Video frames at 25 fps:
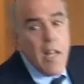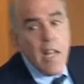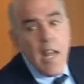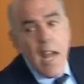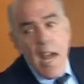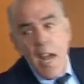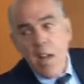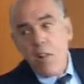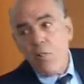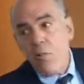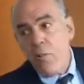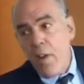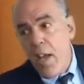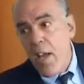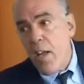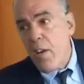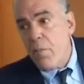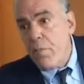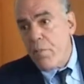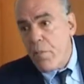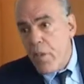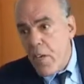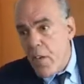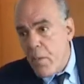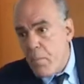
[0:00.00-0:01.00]
Yeah,
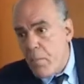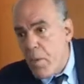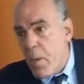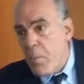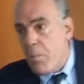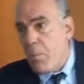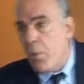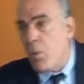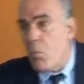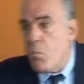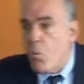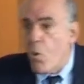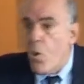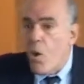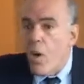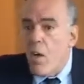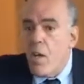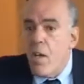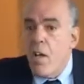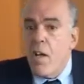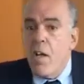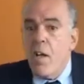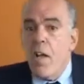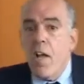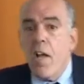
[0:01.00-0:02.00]
creative freedom. People are more,
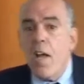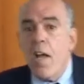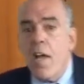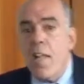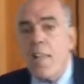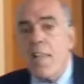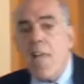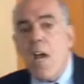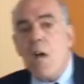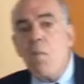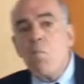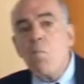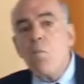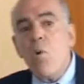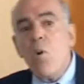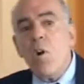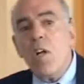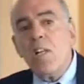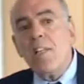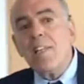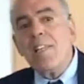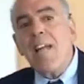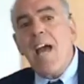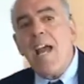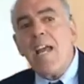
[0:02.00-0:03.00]
they're
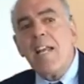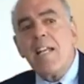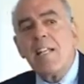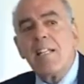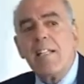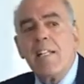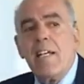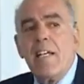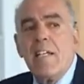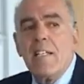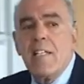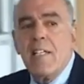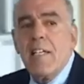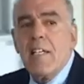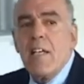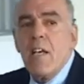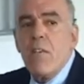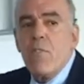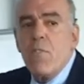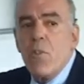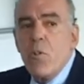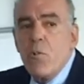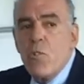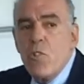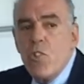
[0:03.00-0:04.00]
more likely to
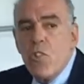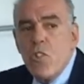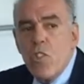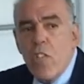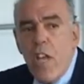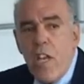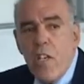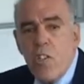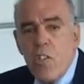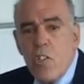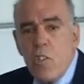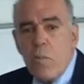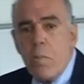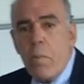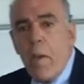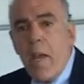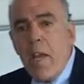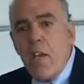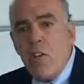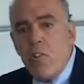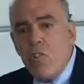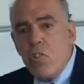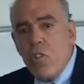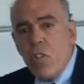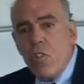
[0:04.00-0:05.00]
give you
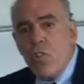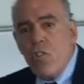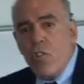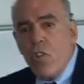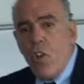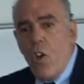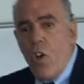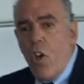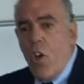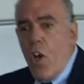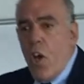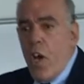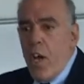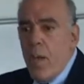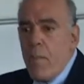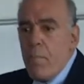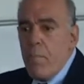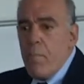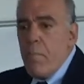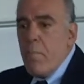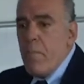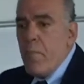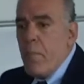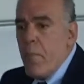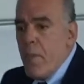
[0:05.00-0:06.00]
space and time
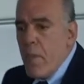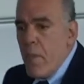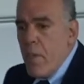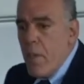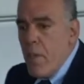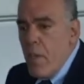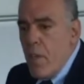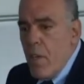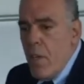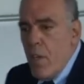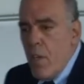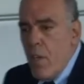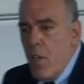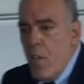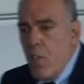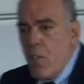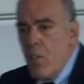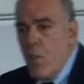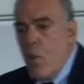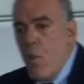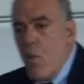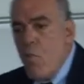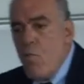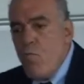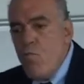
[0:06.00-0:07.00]

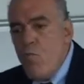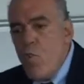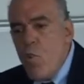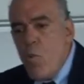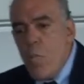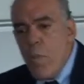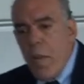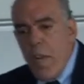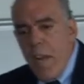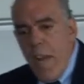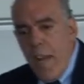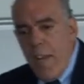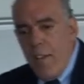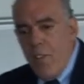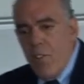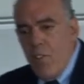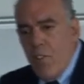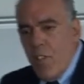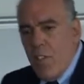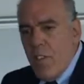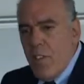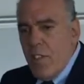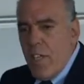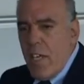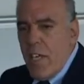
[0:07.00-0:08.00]
to ruminate,
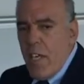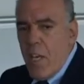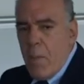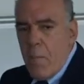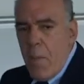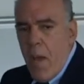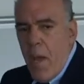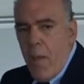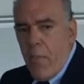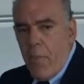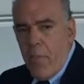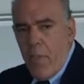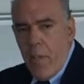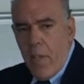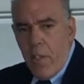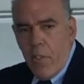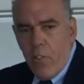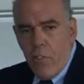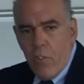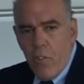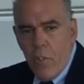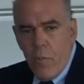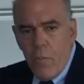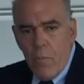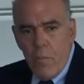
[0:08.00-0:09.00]
to think about
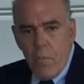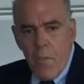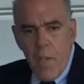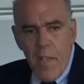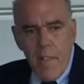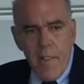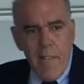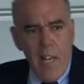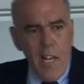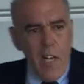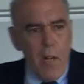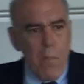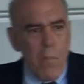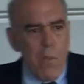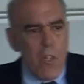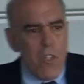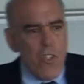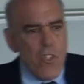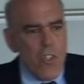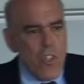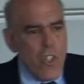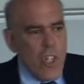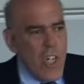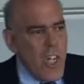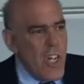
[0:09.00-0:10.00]
things, than a
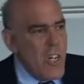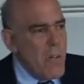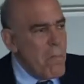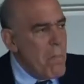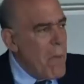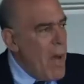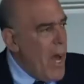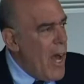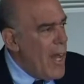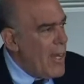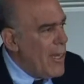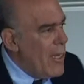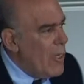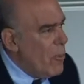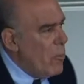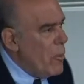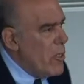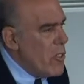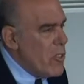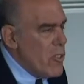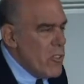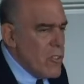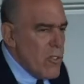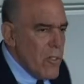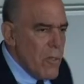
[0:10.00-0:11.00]
machine model,
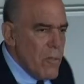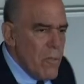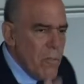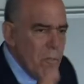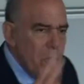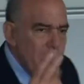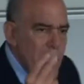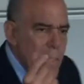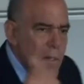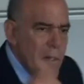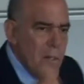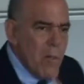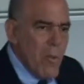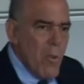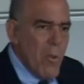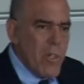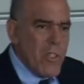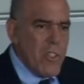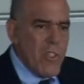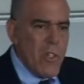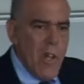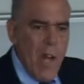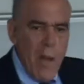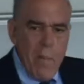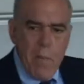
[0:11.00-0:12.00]
which is,
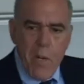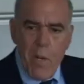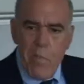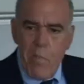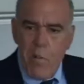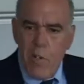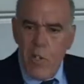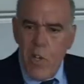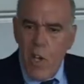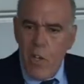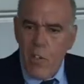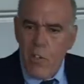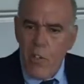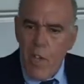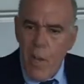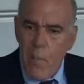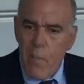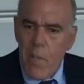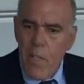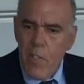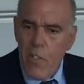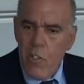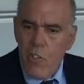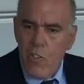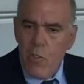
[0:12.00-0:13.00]
how many things do
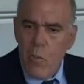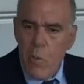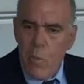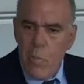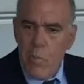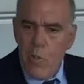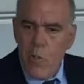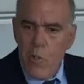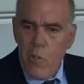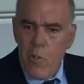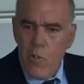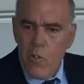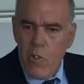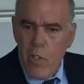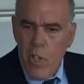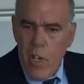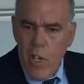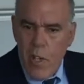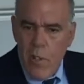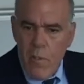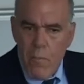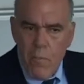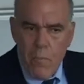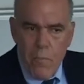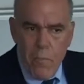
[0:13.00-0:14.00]
we produce
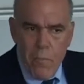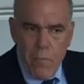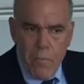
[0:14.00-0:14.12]
today?